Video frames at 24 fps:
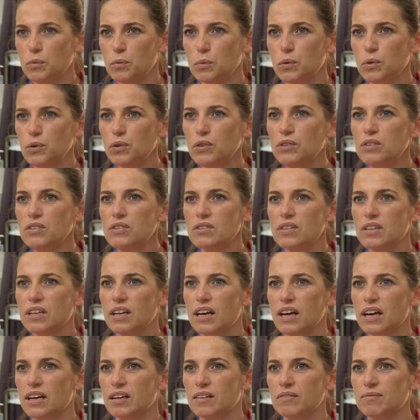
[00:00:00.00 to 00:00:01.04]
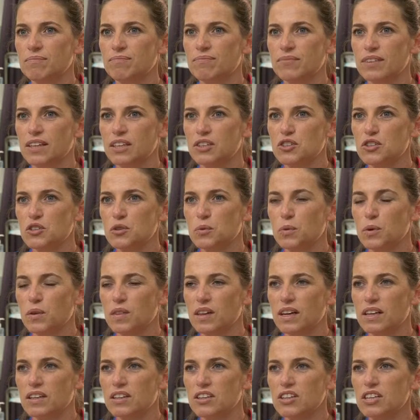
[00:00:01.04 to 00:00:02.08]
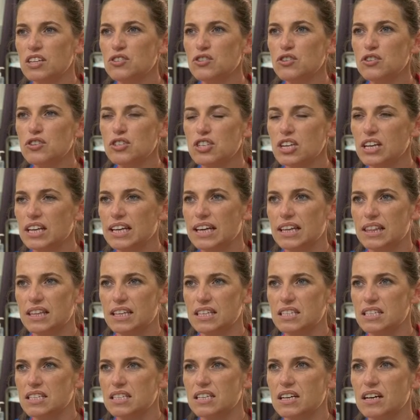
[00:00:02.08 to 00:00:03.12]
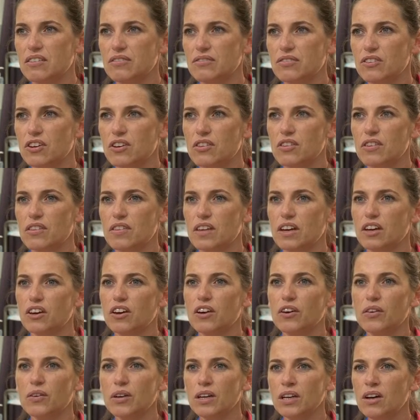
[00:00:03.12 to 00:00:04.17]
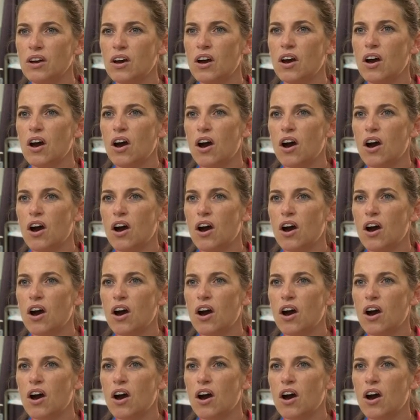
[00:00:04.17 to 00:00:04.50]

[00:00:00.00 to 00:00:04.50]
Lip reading: the ward and do what they need to let their staff know that they're going.